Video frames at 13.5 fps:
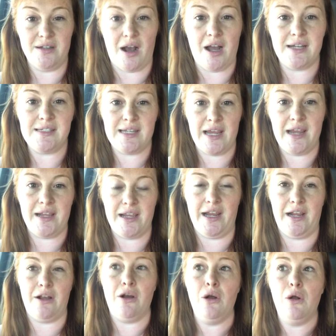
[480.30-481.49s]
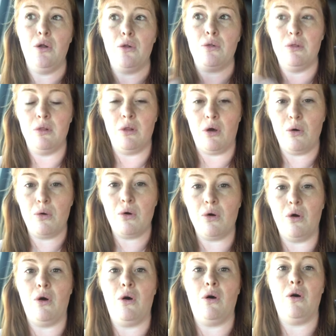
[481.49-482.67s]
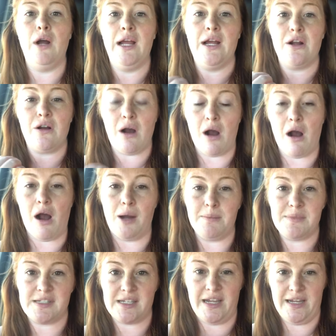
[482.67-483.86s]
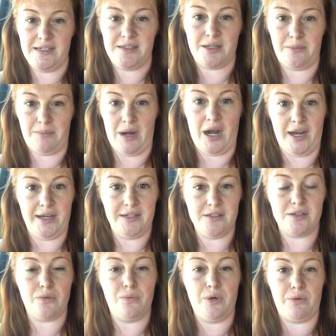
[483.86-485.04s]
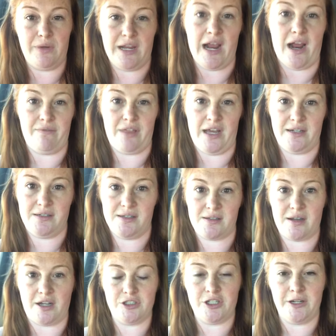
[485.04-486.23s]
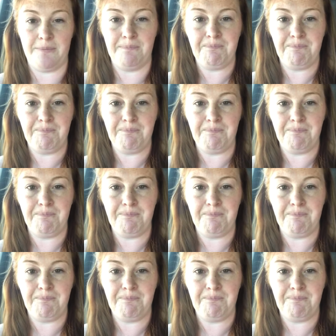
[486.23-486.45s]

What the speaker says: not taking local comps into mind when we have that discussion.